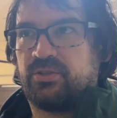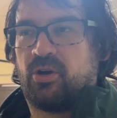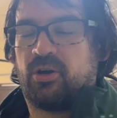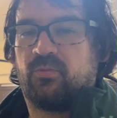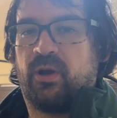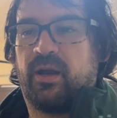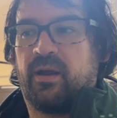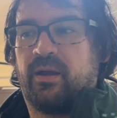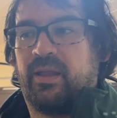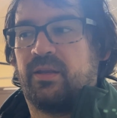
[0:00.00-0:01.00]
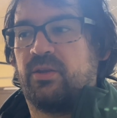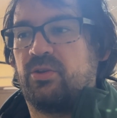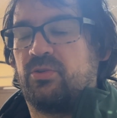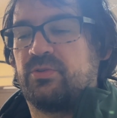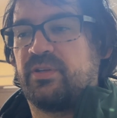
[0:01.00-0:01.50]
hardware, and a
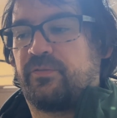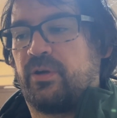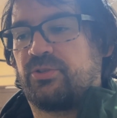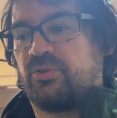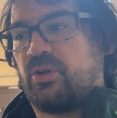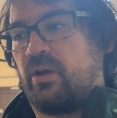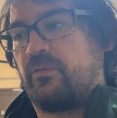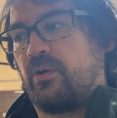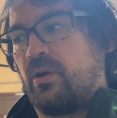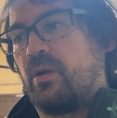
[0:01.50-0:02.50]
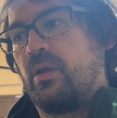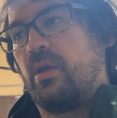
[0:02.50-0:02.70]
new differential cover